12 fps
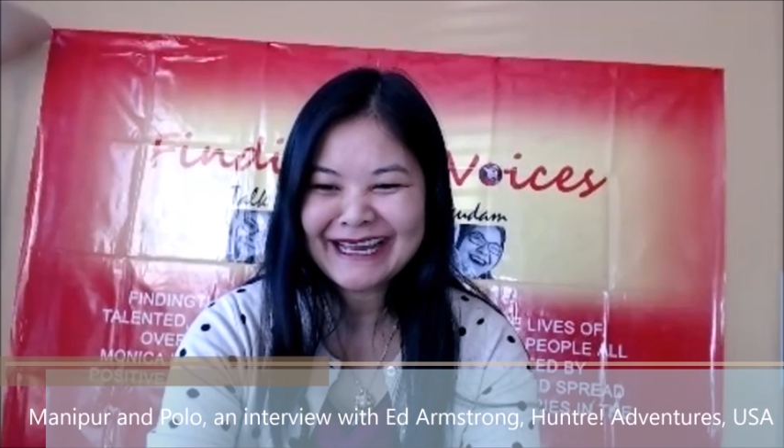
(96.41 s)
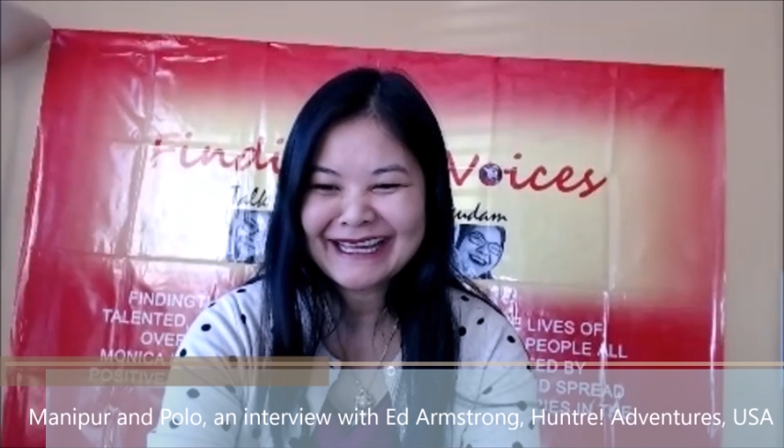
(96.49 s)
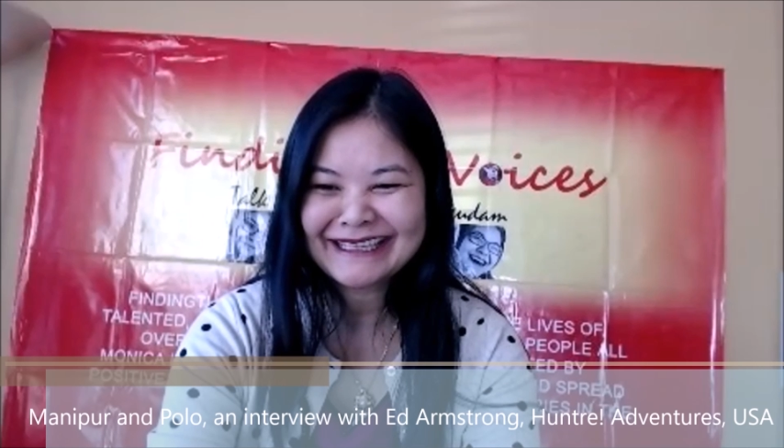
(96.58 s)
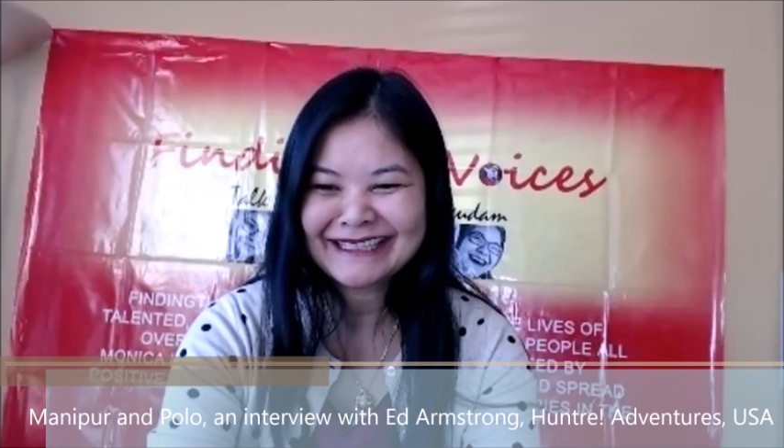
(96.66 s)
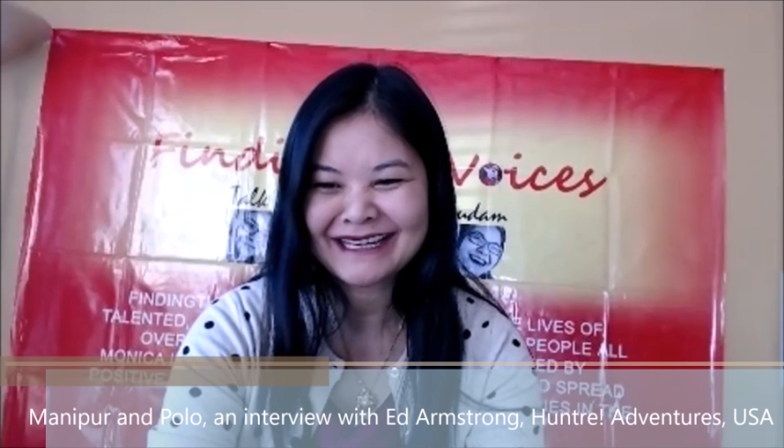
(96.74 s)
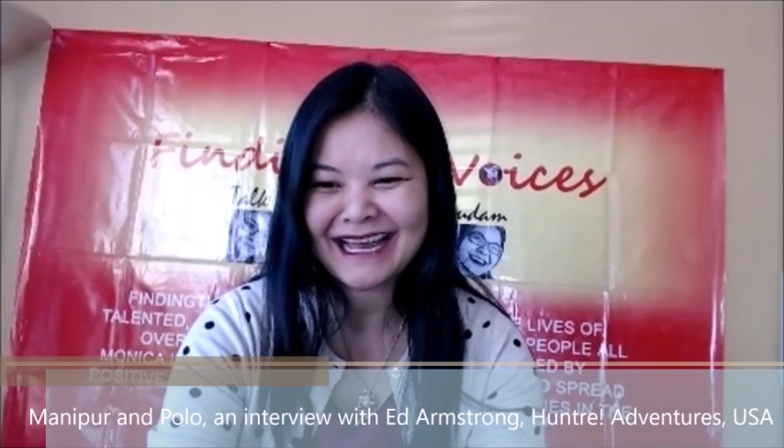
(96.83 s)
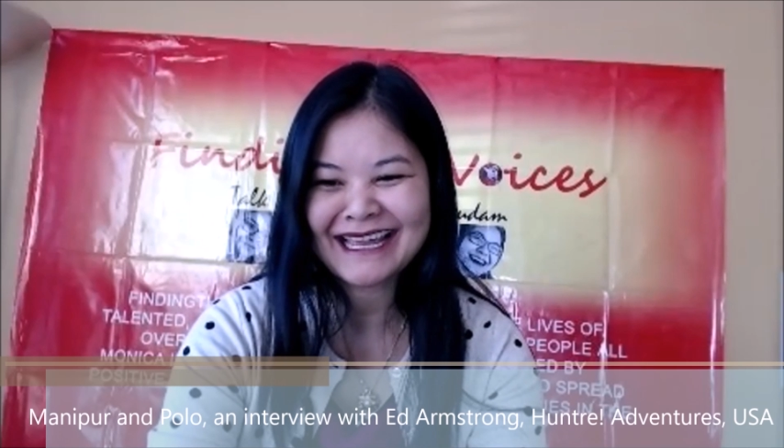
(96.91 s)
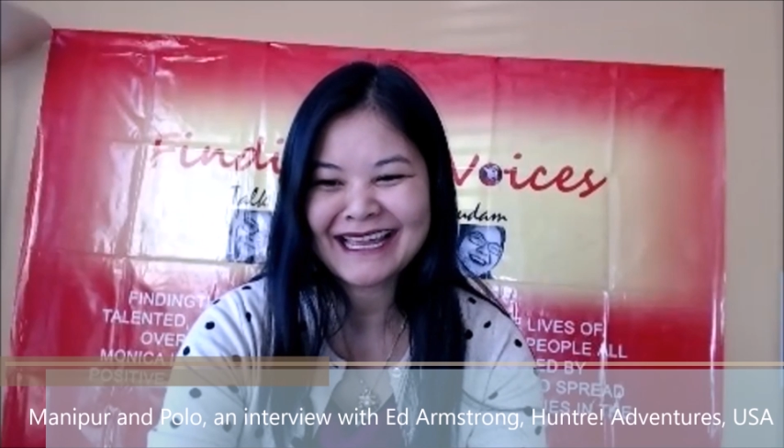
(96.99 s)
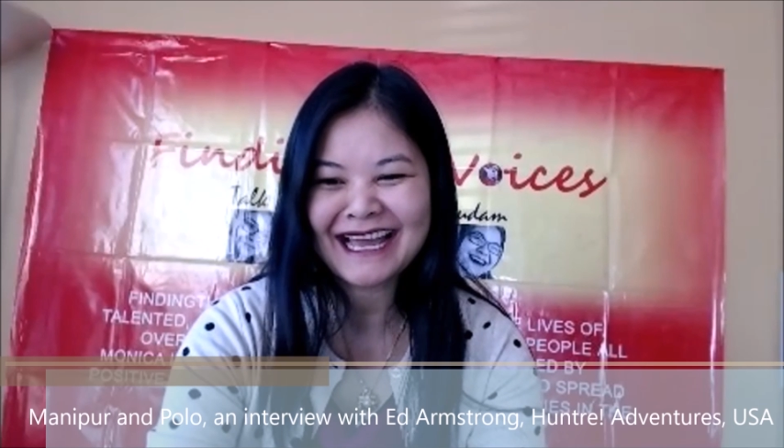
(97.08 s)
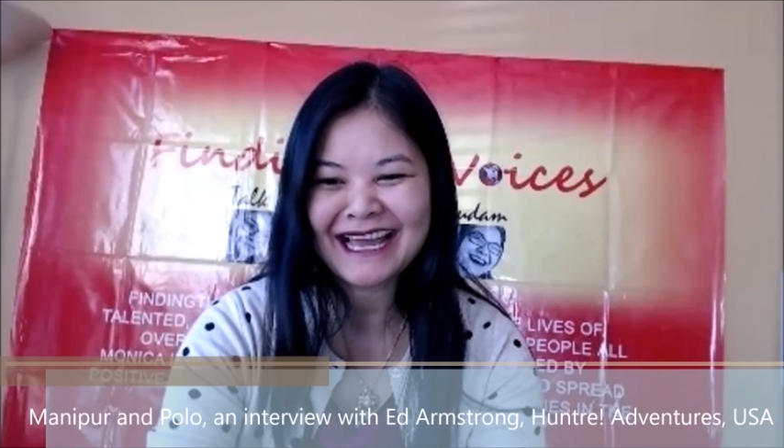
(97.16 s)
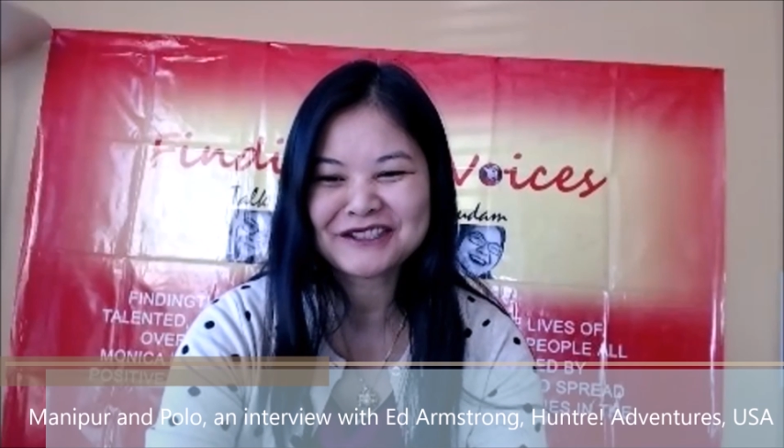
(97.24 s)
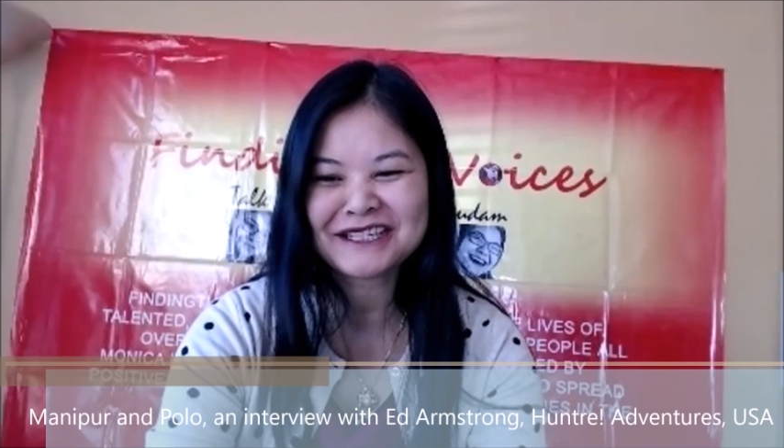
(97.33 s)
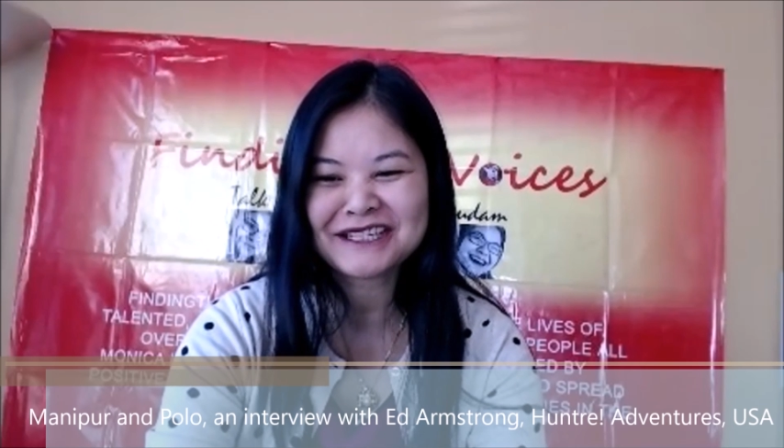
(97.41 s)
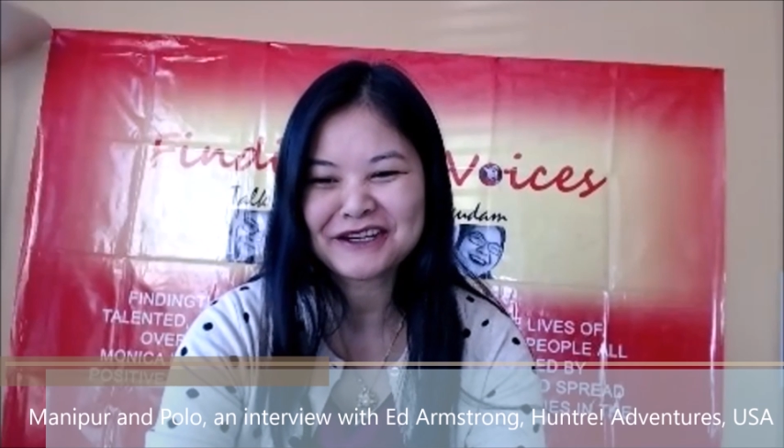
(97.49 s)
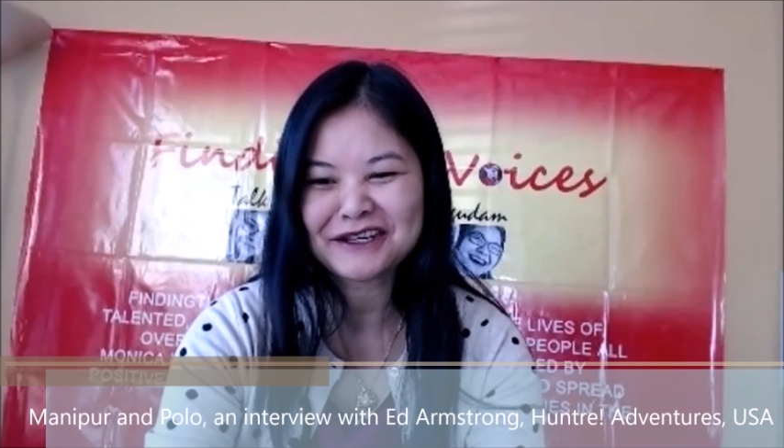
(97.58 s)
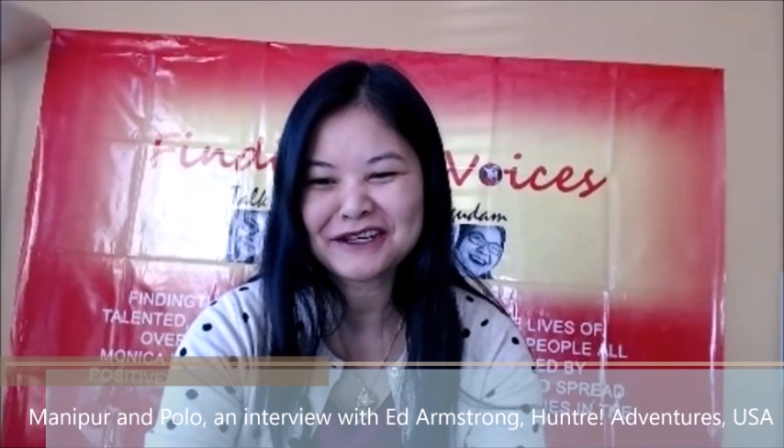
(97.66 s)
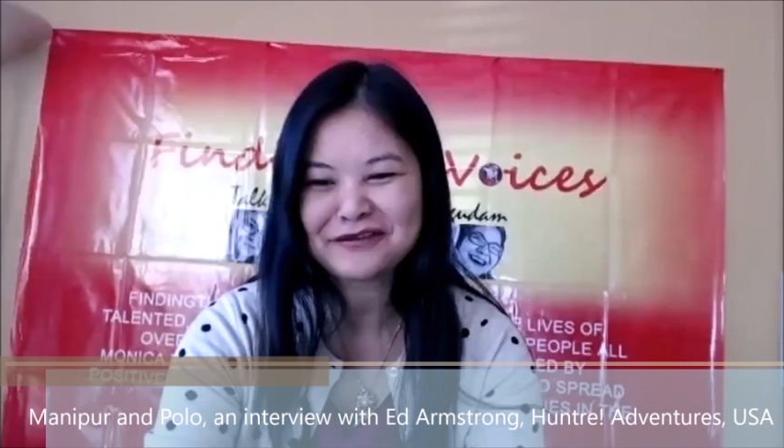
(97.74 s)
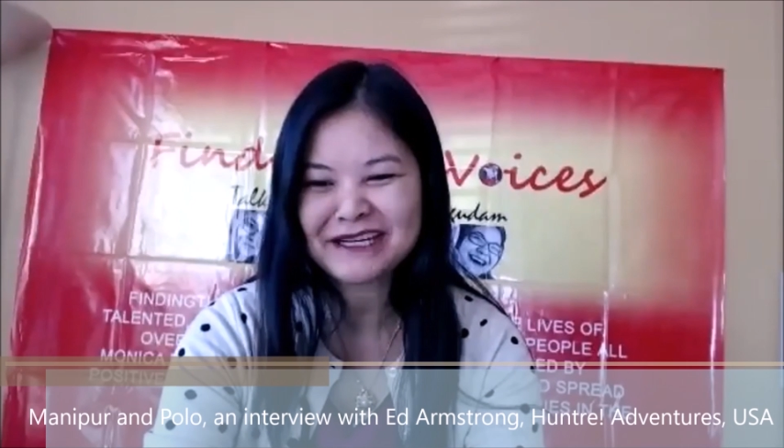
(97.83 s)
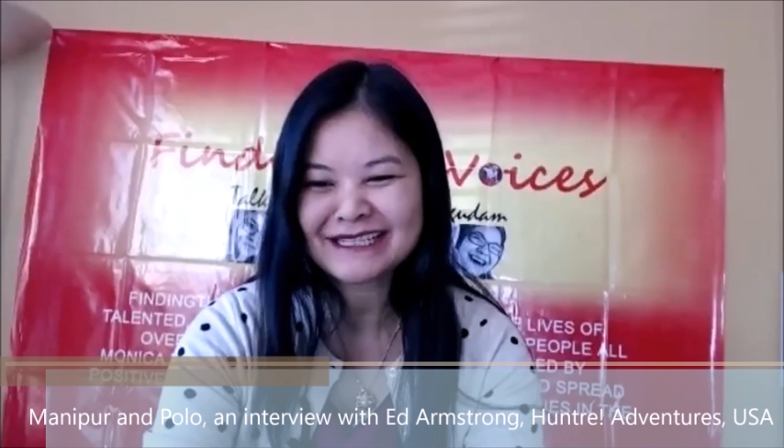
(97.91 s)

And I actually got